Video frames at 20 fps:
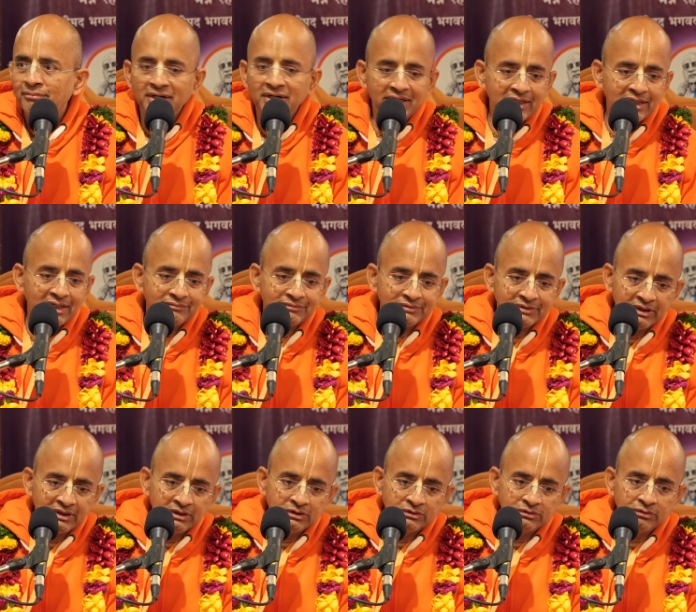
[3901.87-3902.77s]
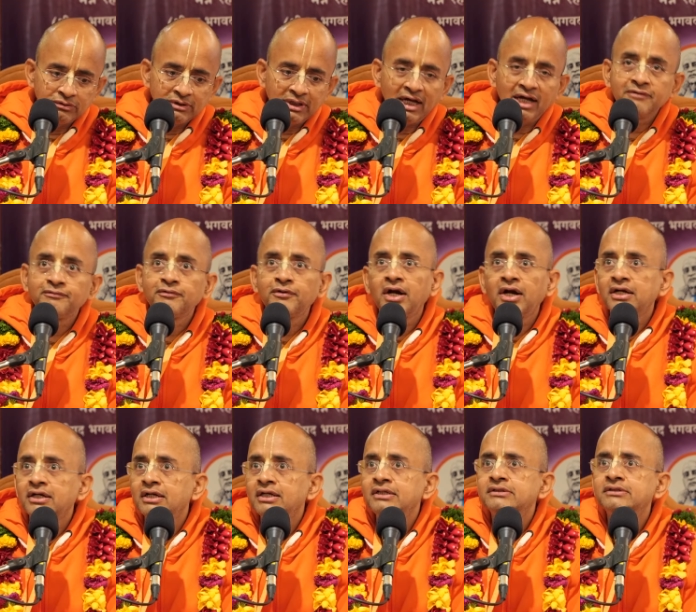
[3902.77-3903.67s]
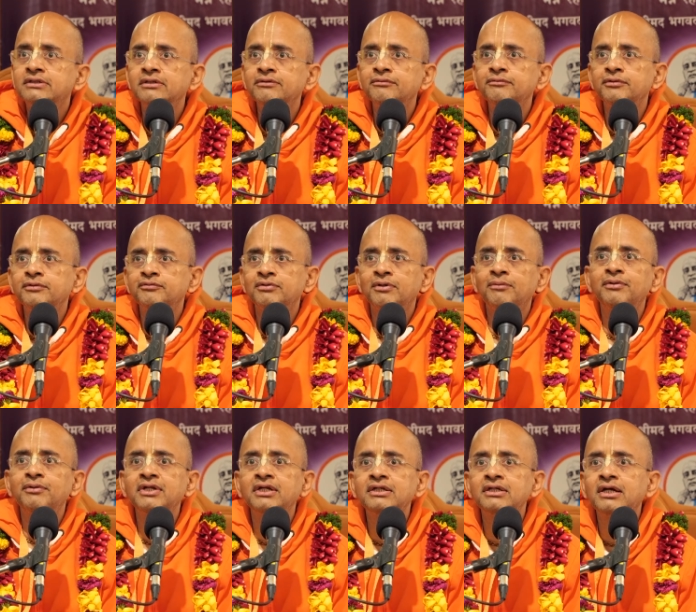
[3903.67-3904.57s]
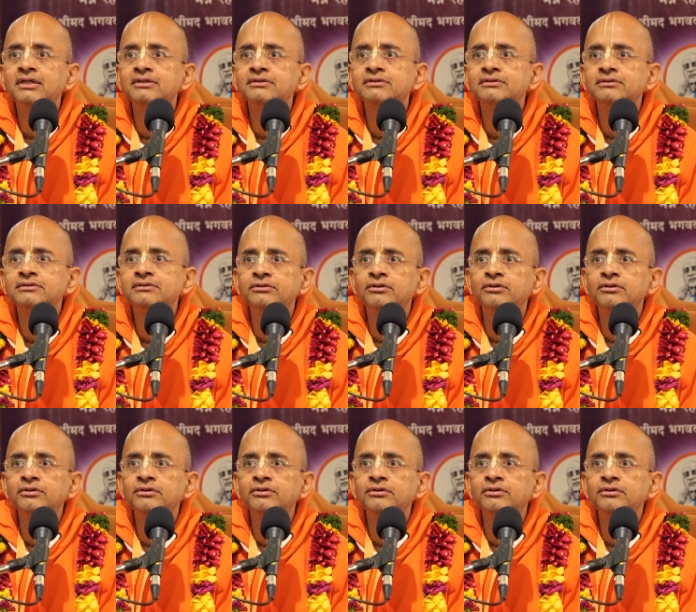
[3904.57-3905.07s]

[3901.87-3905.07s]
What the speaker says: Many times. So therefore, at least if somebody has